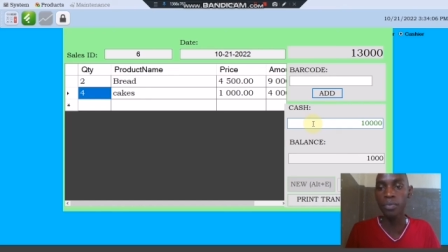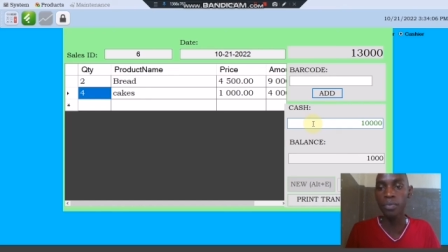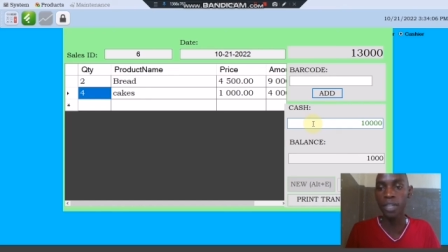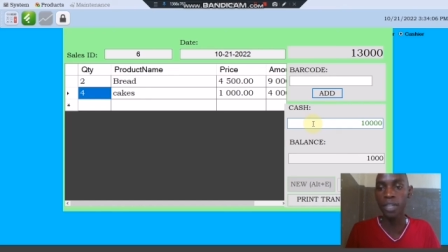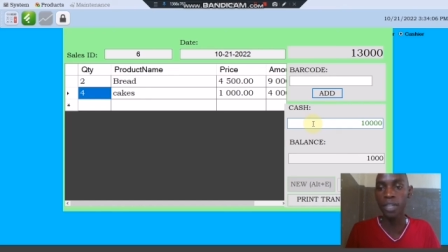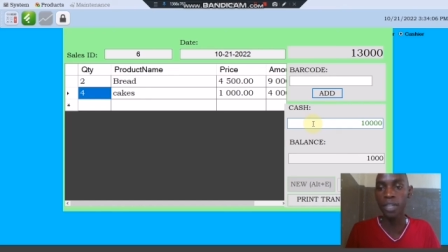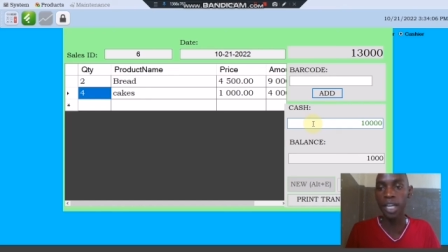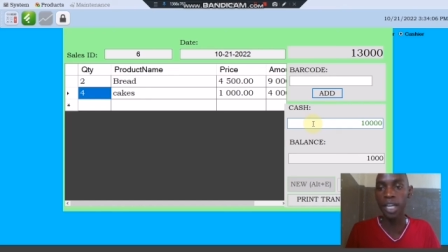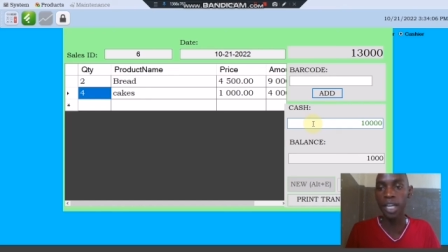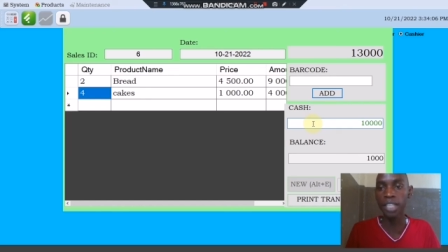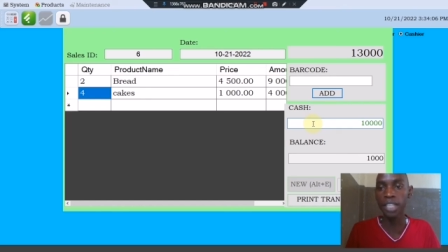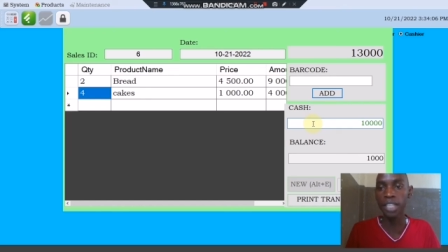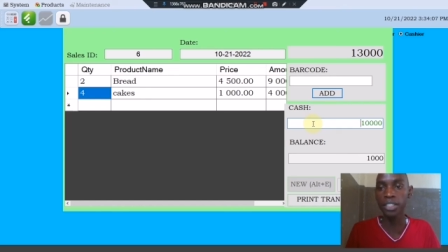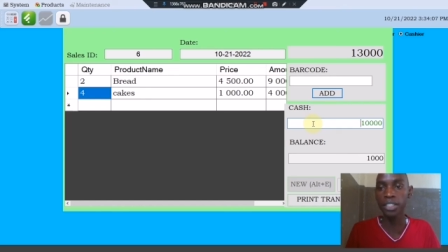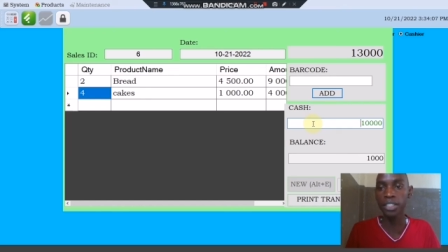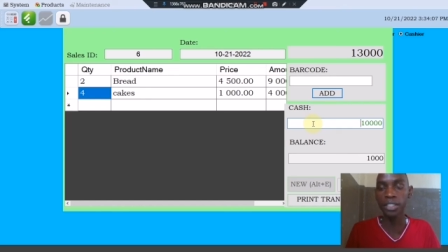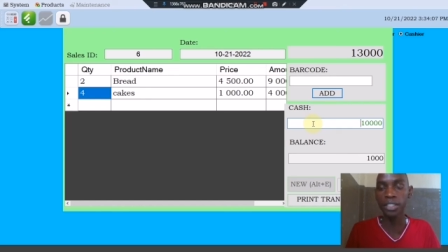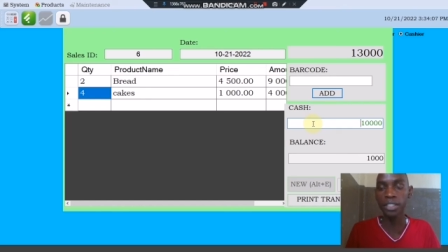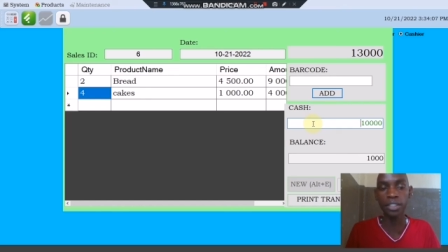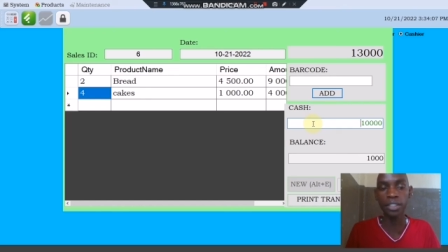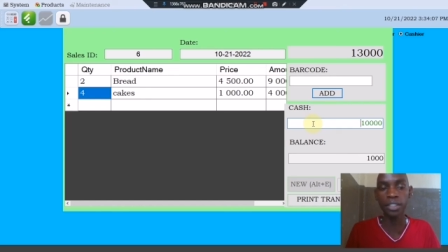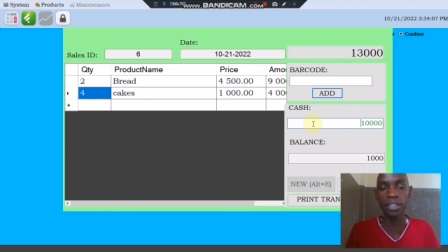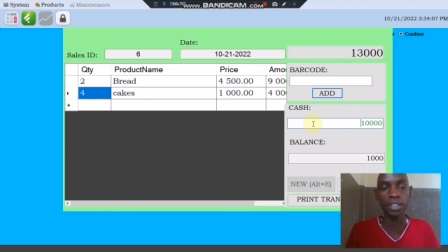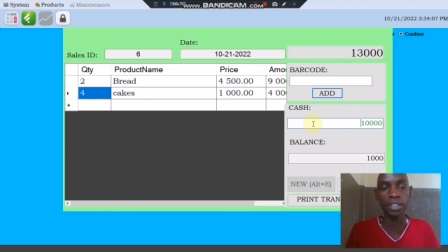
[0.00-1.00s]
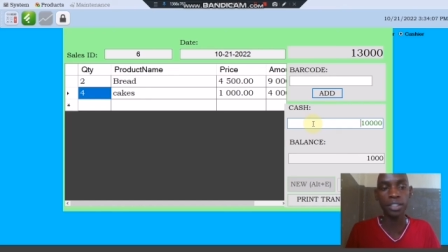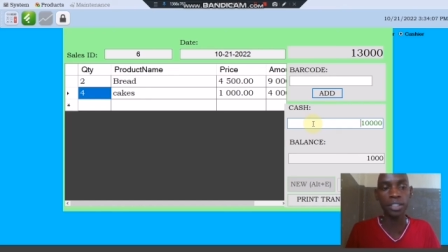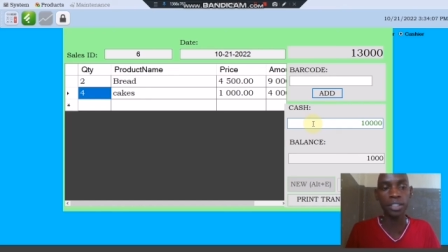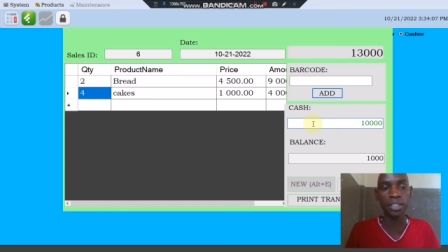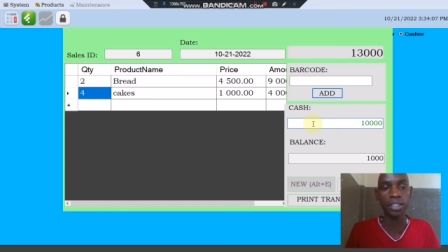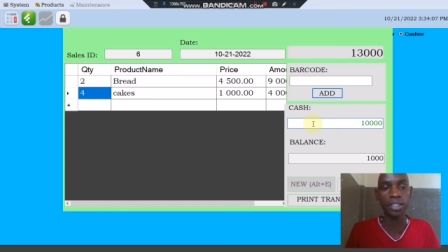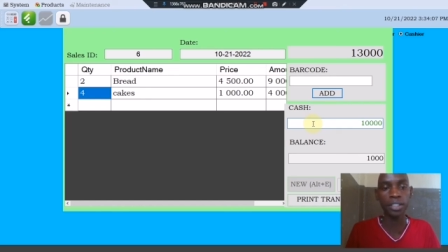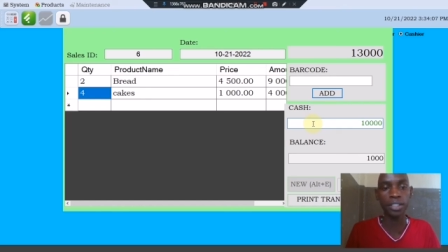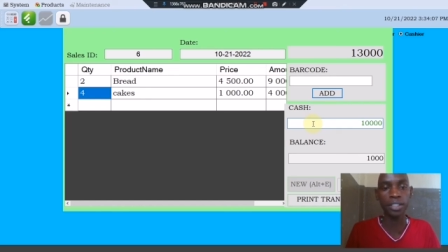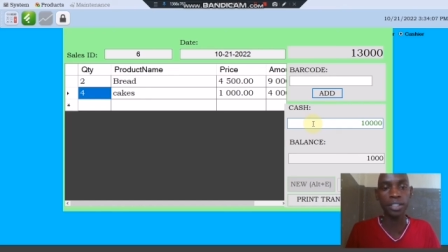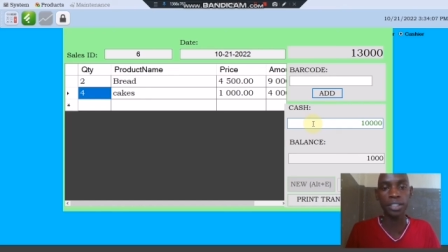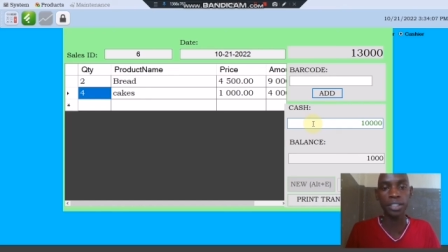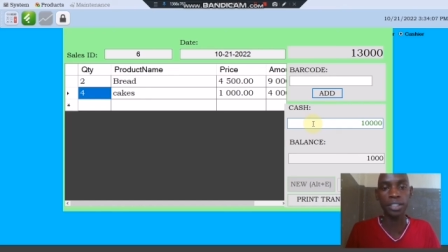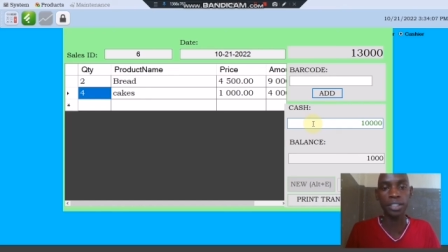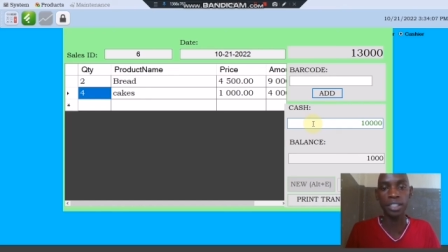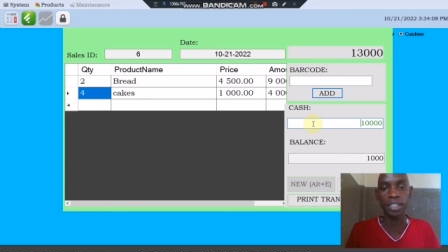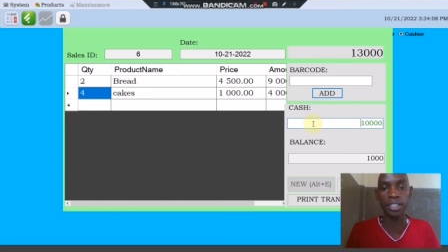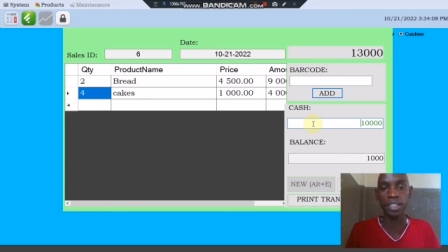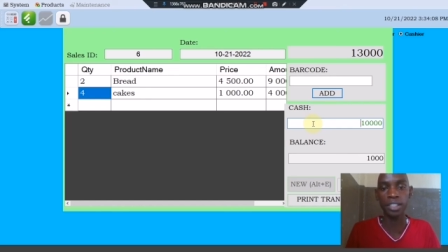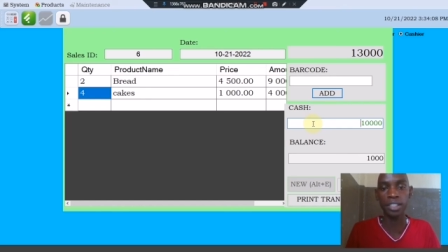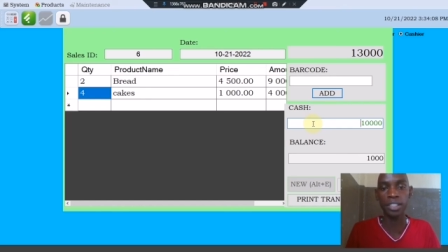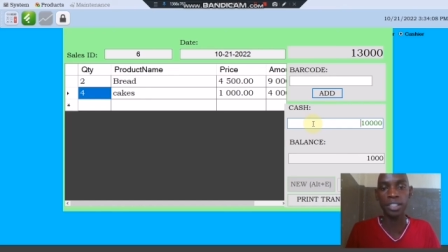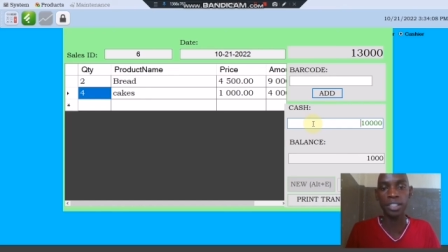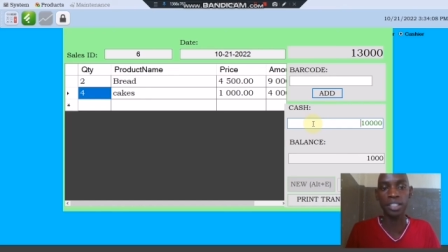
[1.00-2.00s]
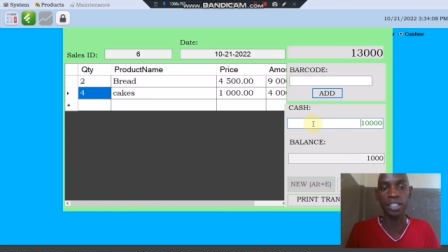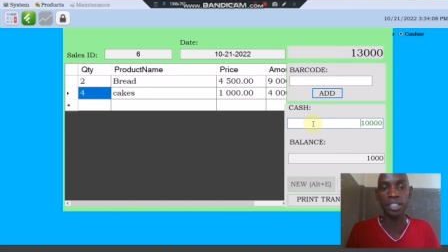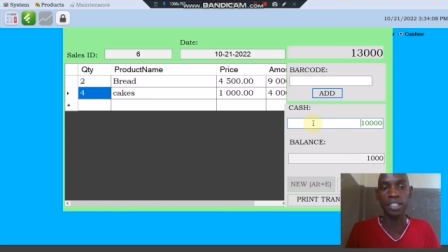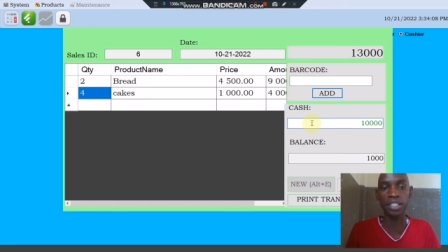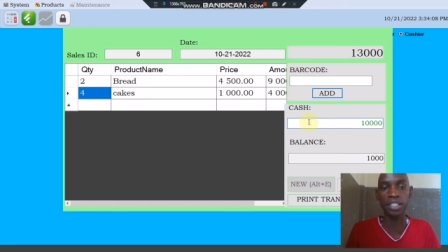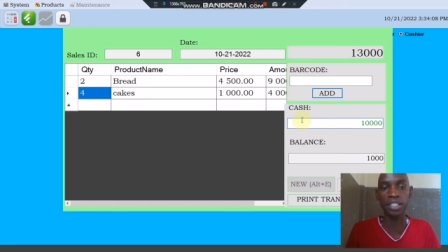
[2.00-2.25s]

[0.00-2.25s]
cash, it